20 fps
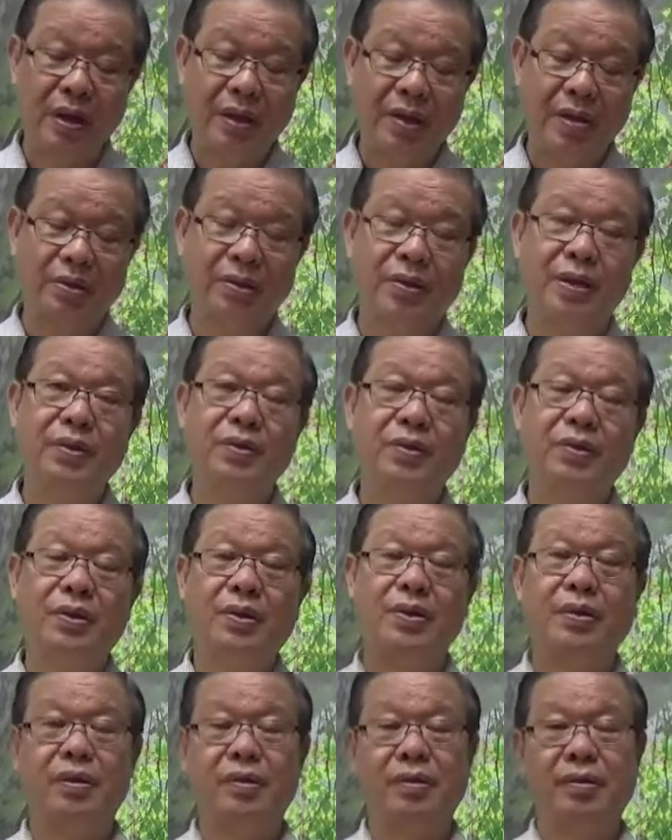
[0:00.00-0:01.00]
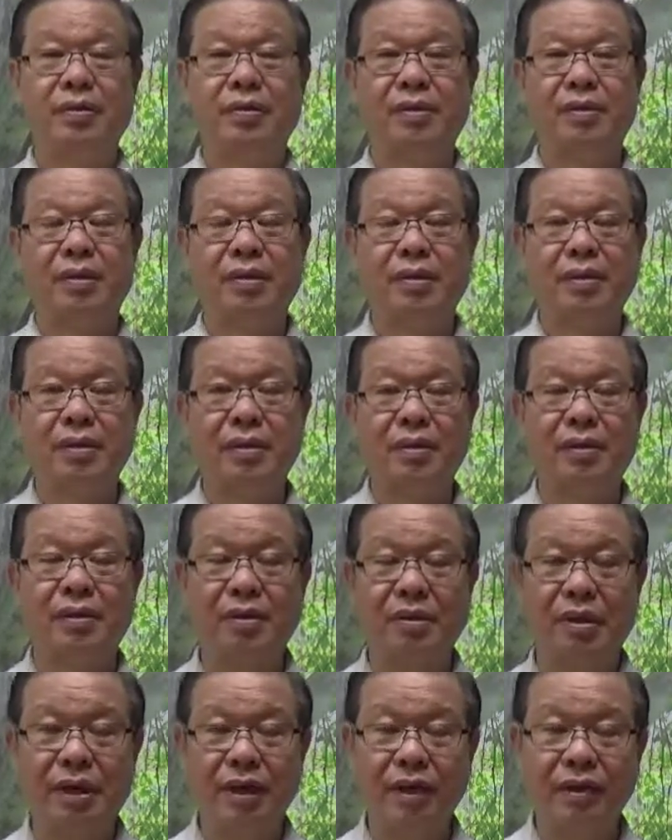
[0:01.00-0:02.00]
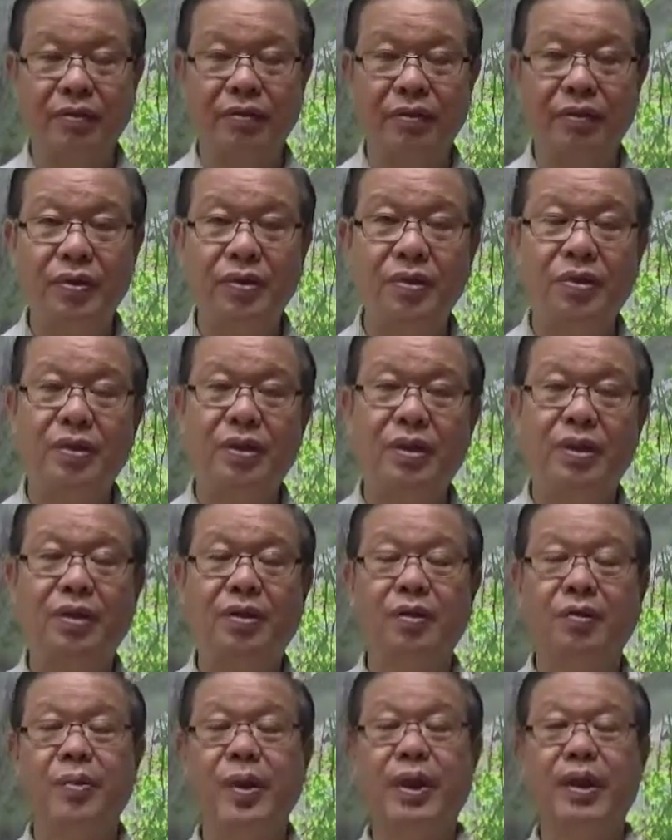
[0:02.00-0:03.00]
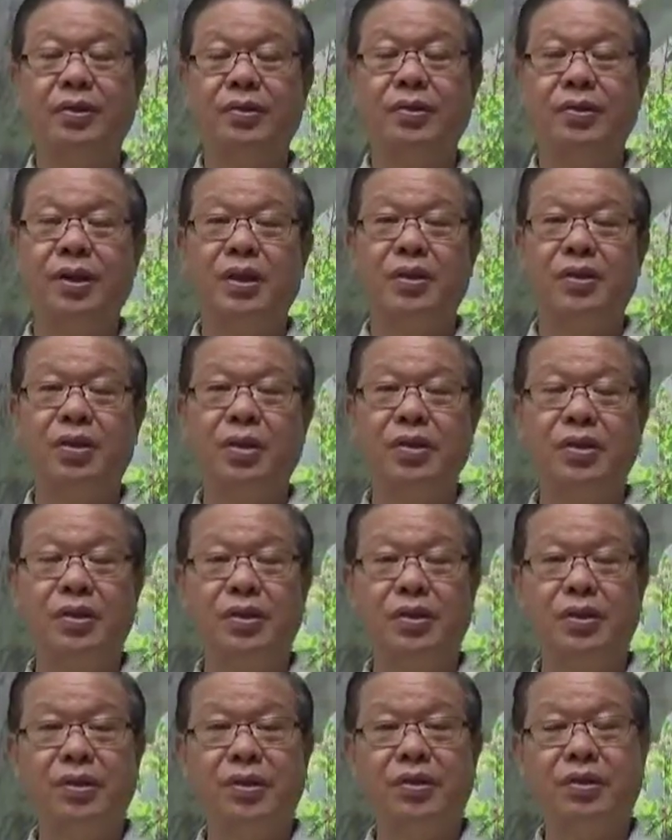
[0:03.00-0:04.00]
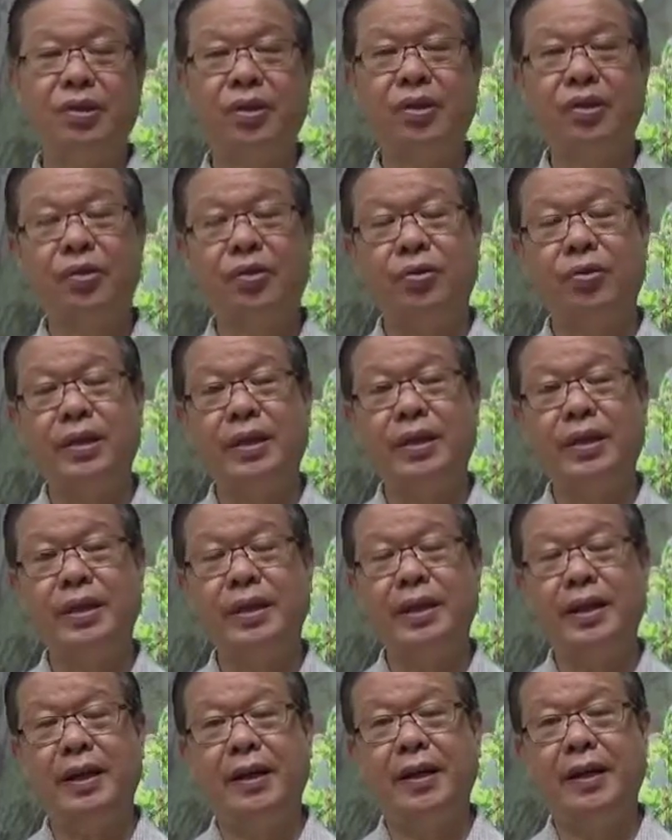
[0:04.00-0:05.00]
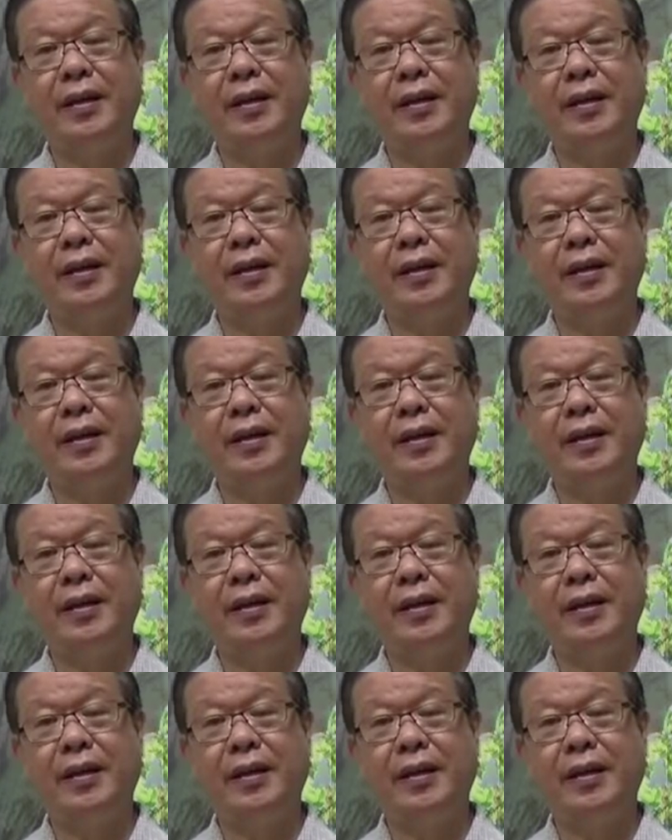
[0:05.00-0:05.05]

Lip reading: So they would collect the food and go back to their solitary